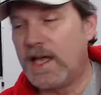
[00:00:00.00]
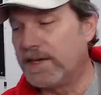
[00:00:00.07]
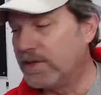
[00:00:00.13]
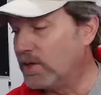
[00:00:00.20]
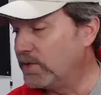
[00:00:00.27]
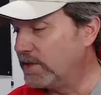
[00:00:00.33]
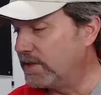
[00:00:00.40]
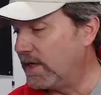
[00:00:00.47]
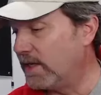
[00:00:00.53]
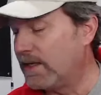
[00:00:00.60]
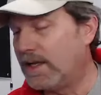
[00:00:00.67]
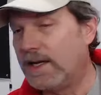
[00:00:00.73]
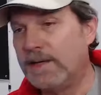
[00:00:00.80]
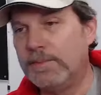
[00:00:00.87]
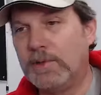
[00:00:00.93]
I know that
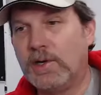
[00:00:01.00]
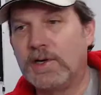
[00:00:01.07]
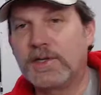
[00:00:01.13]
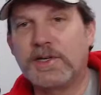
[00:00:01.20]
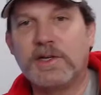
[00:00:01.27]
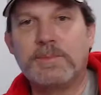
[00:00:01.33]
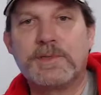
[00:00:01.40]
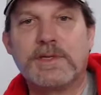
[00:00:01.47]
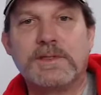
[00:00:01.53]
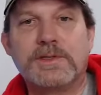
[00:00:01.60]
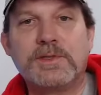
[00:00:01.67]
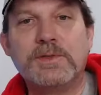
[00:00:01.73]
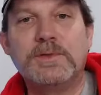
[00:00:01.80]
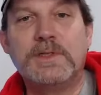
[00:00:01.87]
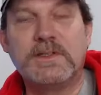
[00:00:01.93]
light bar comes in
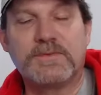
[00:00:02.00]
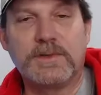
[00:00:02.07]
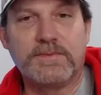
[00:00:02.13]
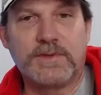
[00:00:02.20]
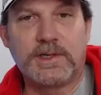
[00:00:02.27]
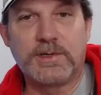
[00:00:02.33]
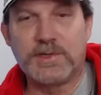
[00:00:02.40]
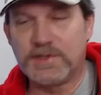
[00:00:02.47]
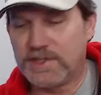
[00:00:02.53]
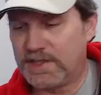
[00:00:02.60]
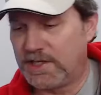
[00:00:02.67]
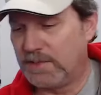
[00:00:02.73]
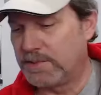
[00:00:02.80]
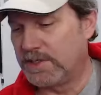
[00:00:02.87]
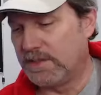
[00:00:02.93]
two different versions. It
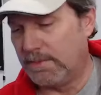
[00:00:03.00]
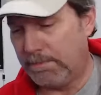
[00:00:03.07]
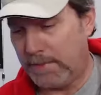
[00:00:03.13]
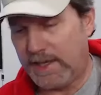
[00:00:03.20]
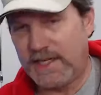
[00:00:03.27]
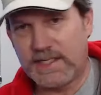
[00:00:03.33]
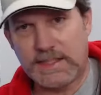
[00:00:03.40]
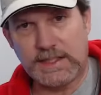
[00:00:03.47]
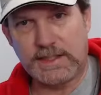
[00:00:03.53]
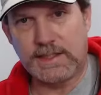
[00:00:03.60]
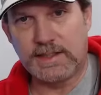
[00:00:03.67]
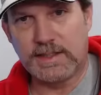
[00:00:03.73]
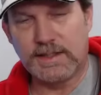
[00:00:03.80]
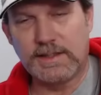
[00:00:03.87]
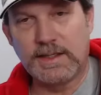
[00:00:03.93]
comes in a basic
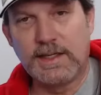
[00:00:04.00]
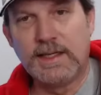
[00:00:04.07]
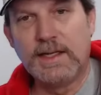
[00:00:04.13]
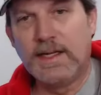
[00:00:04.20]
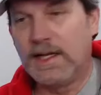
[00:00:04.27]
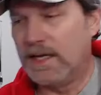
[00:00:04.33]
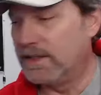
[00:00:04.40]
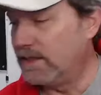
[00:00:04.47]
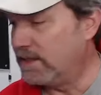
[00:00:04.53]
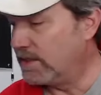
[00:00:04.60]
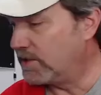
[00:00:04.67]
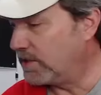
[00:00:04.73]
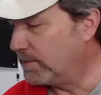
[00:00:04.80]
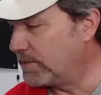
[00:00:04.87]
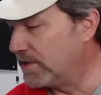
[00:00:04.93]
kit, and then it
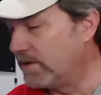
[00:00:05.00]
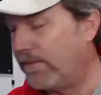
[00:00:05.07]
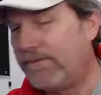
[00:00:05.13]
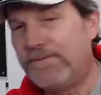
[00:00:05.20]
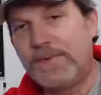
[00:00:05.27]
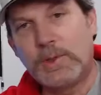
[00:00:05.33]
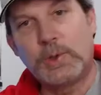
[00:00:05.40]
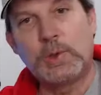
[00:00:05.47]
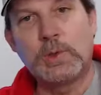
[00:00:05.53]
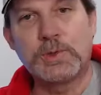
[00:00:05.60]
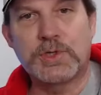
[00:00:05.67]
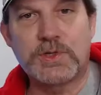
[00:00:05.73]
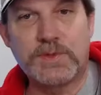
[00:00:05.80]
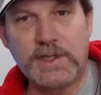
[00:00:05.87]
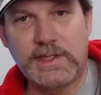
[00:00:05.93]
comes in a full
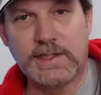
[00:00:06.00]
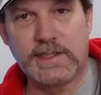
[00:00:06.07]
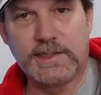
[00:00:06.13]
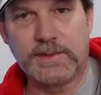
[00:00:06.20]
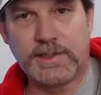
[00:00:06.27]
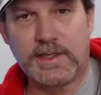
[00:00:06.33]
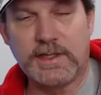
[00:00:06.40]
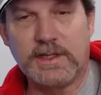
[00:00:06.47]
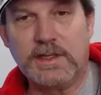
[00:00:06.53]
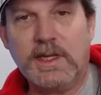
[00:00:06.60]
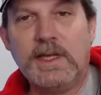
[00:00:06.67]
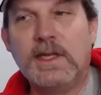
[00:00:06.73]
street legal kit.